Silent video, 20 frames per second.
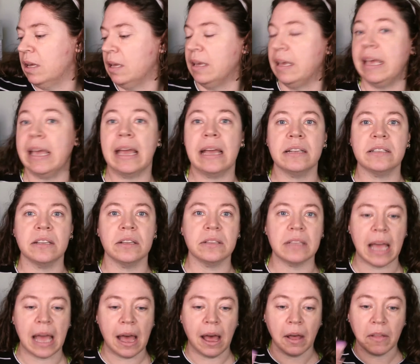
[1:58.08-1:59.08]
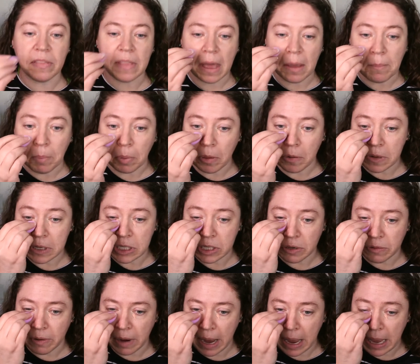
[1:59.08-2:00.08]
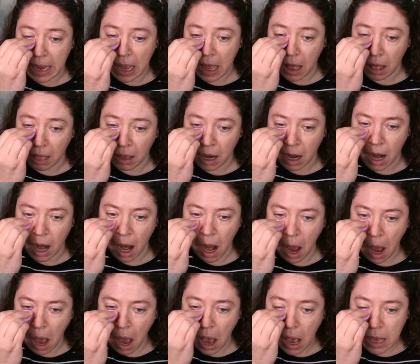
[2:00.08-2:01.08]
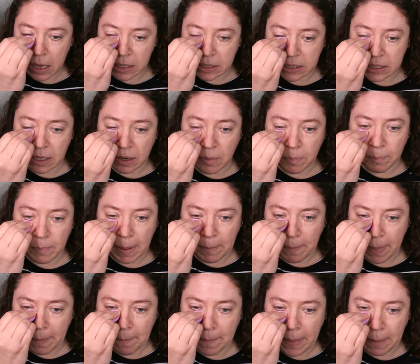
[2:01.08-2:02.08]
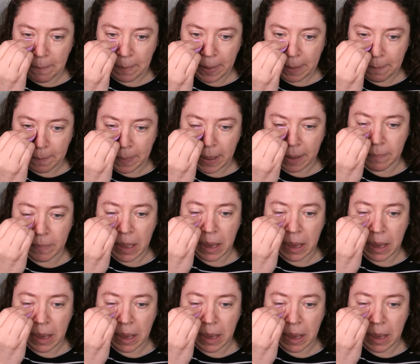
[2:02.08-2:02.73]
cancels out that bluish gray color. So boop, boop, boop, boop, boop.